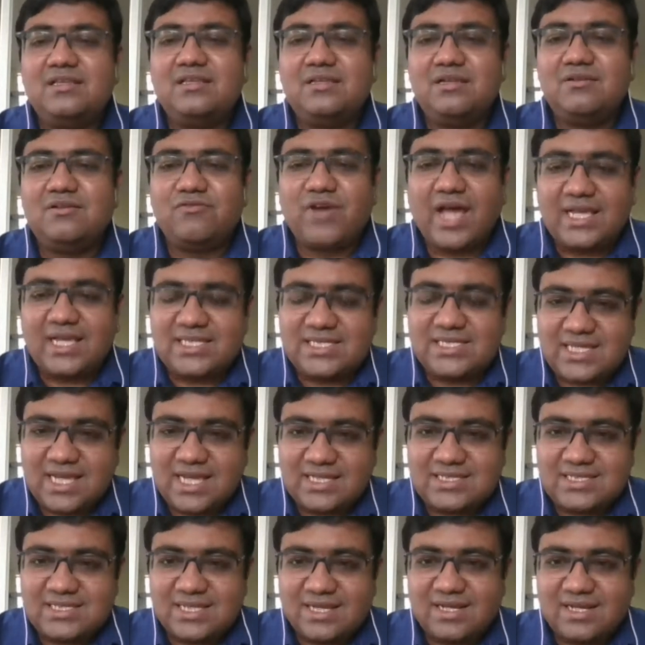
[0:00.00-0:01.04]
Vice
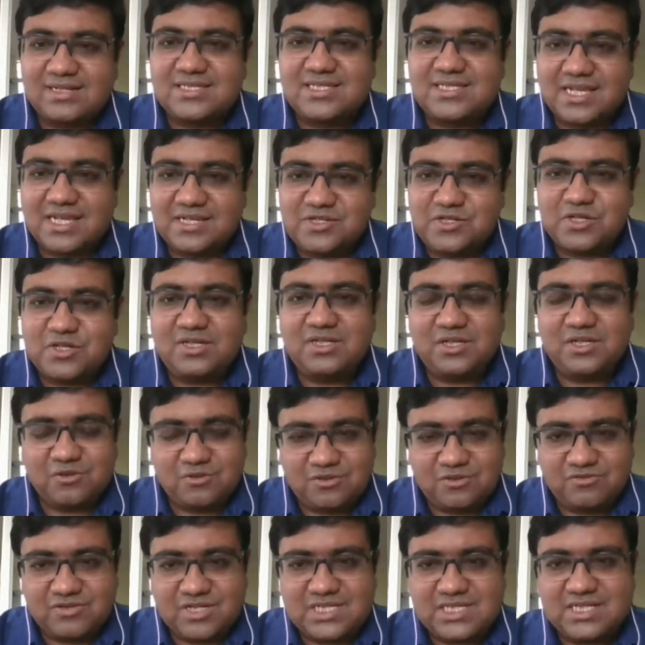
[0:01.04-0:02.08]
Chancellor, Central
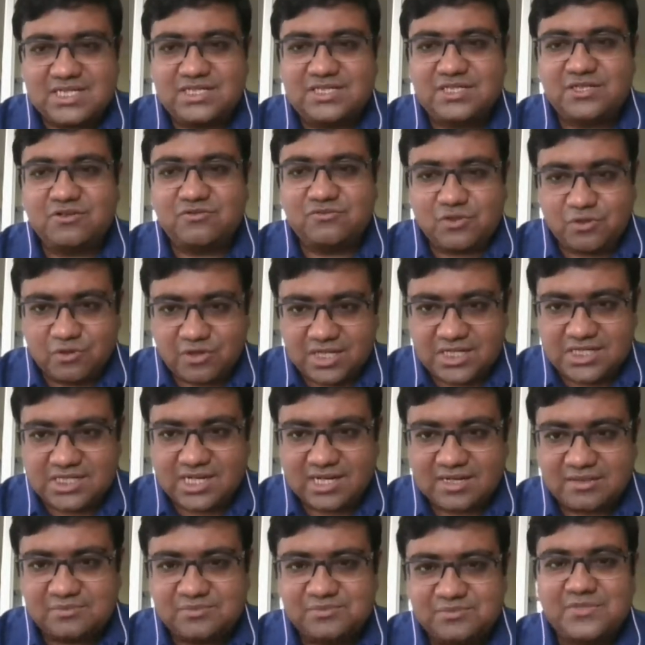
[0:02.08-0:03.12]
University of Odisha.
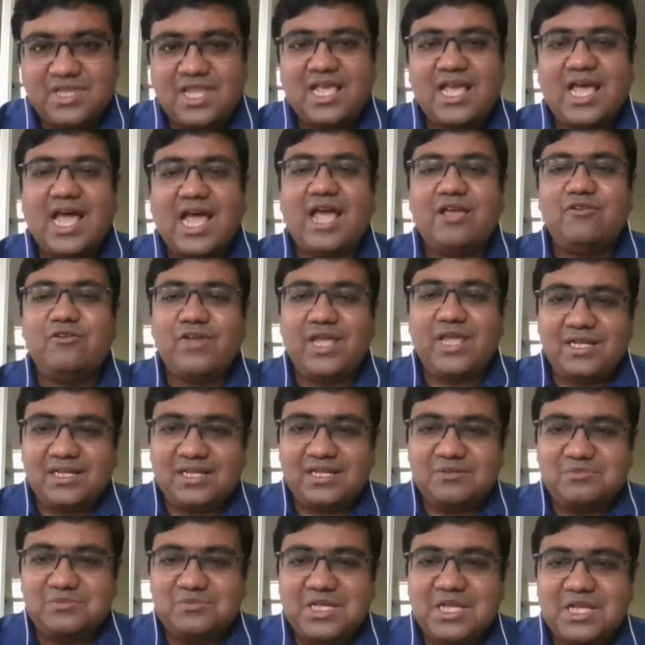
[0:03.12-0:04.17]
I
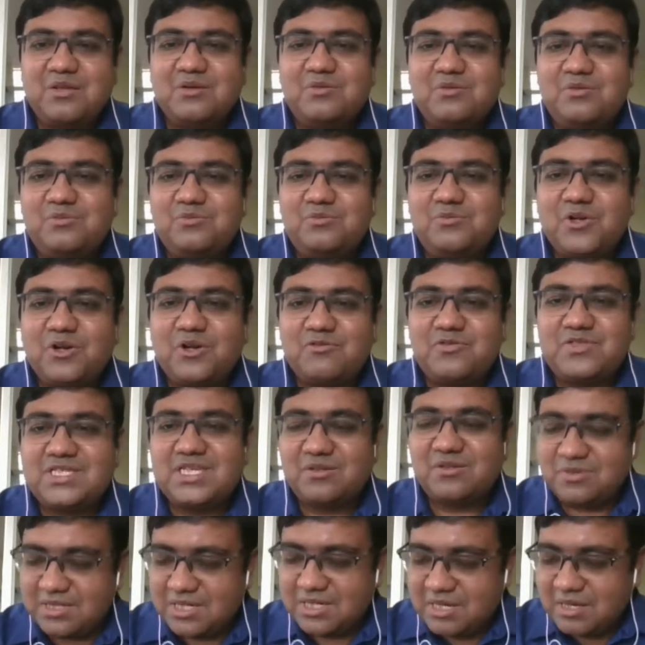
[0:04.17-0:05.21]
welcome
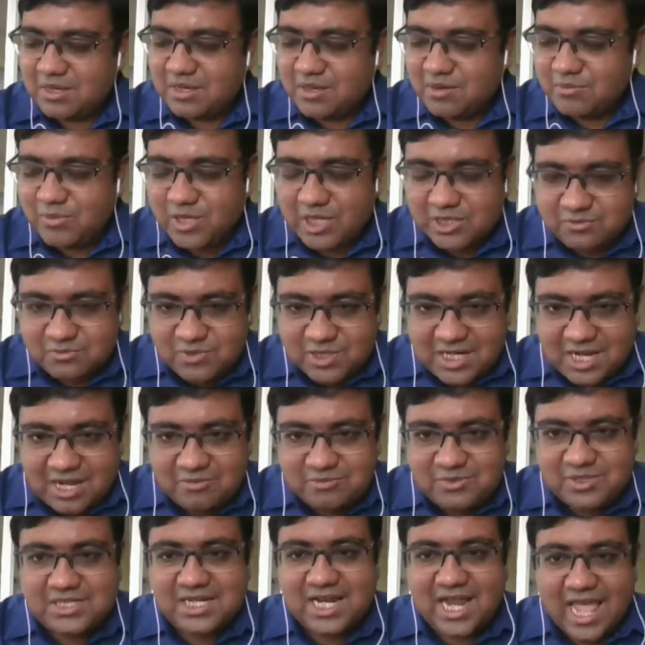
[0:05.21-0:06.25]
Professor
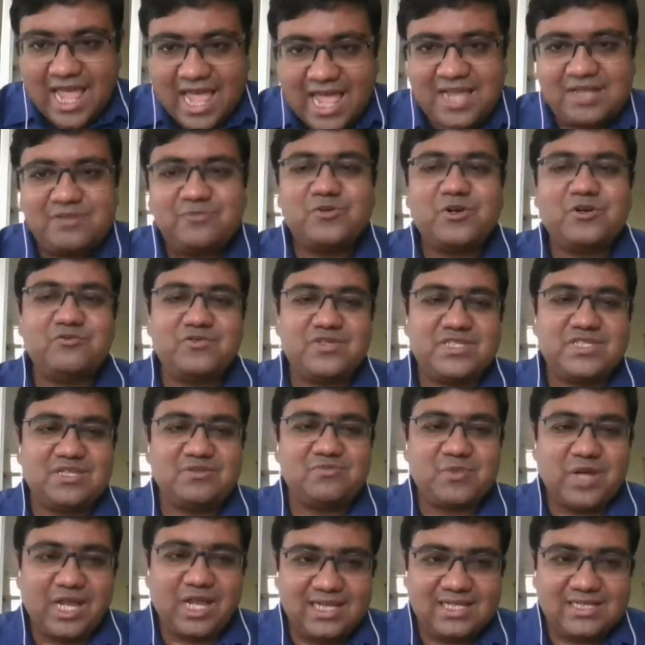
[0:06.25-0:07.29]
Padmanabhan and Professor
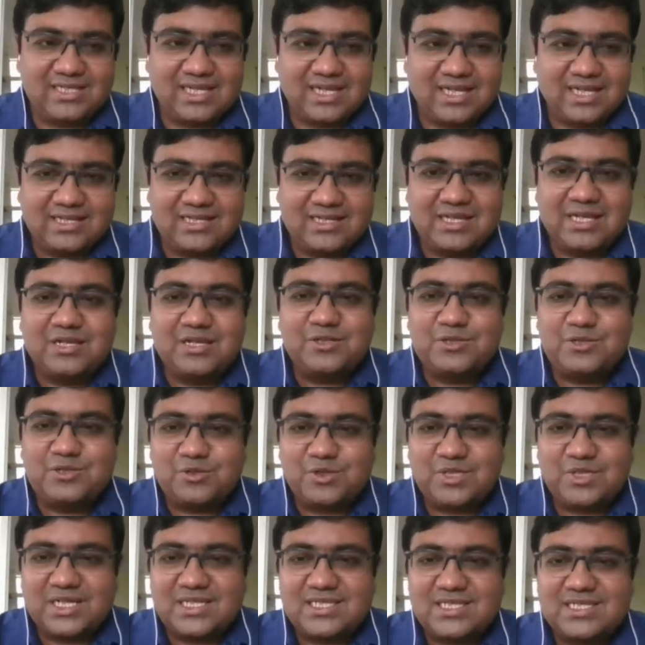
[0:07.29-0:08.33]
Palita to
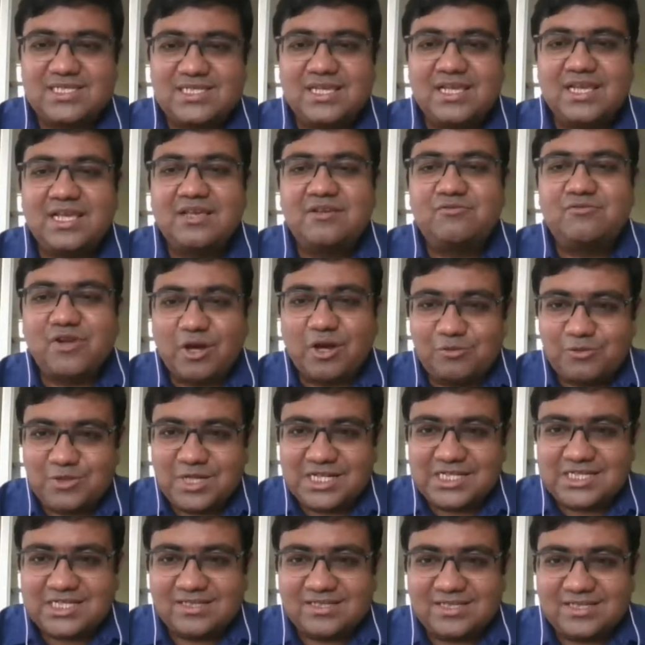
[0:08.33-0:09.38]
this
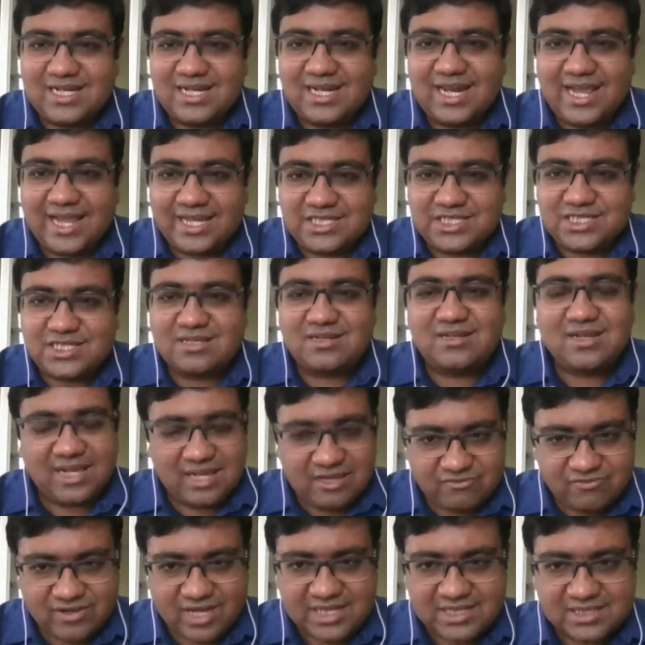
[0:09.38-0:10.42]
Foundation Day lecture
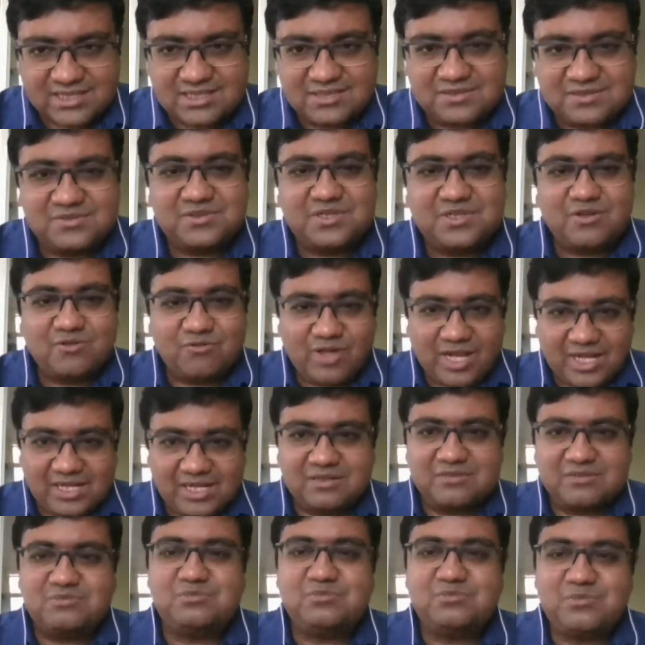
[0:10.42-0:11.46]
event.
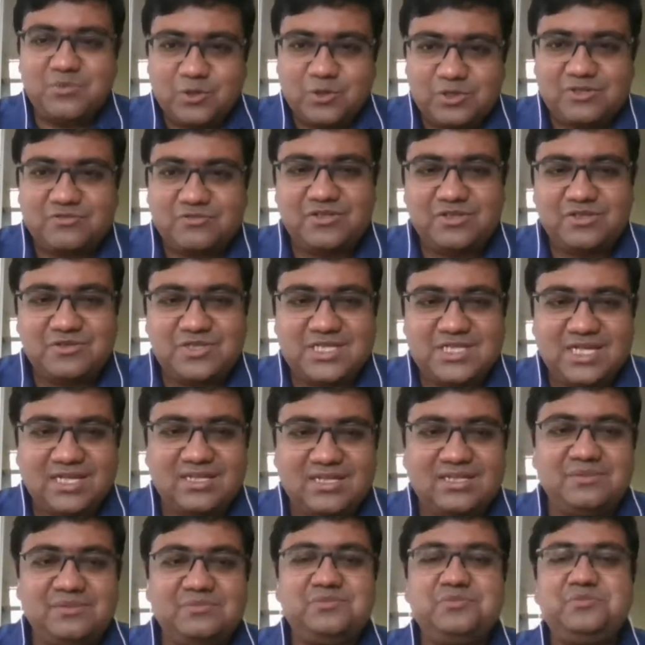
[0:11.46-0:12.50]
Welcome both of you, sir.
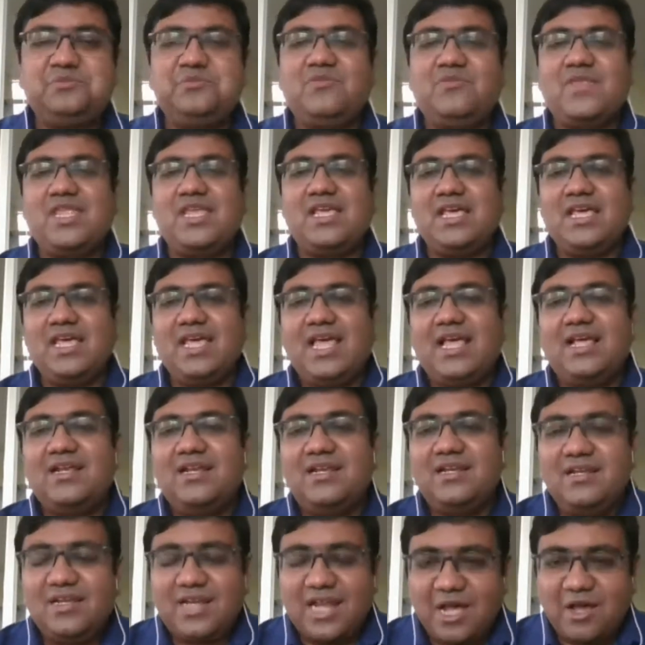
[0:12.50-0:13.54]

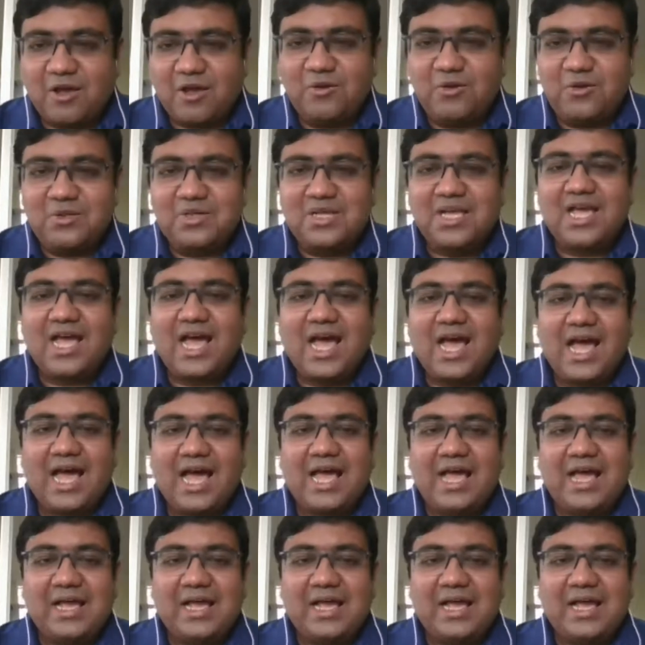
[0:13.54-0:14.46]
Now, you.